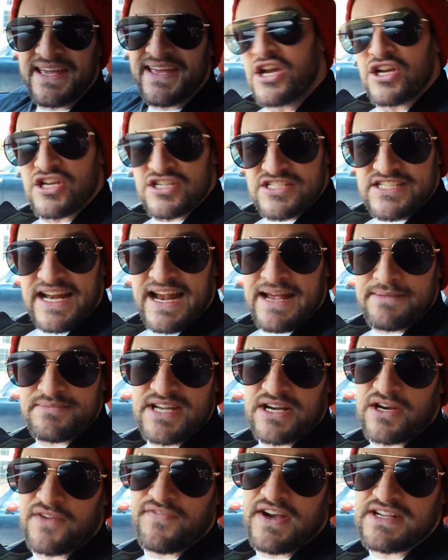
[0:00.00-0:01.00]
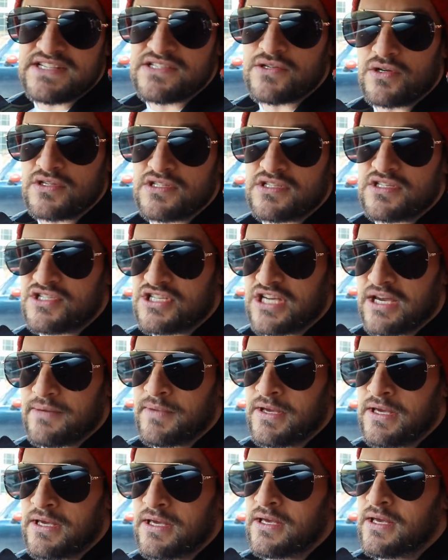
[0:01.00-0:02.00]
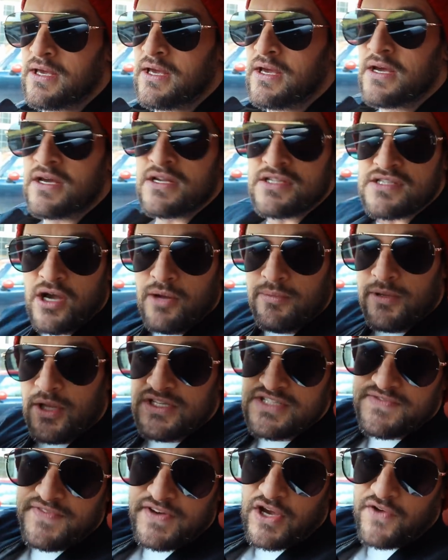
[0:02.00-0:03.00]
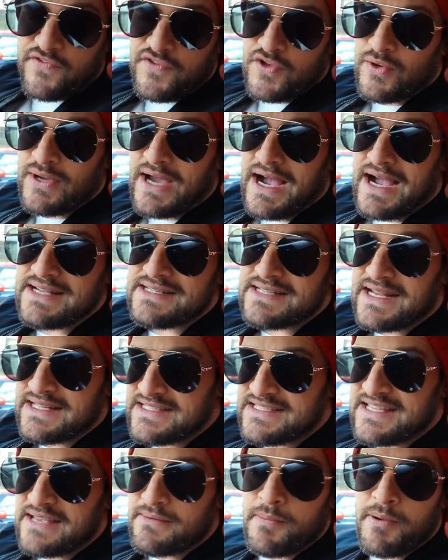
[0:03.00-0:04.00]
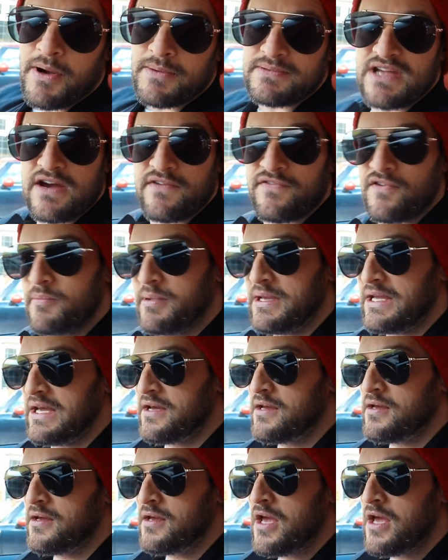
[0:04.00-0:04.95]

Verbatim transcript: Because today I'm sacrificing going to the gym to upload this video for you guys and to take my pops out for a beer.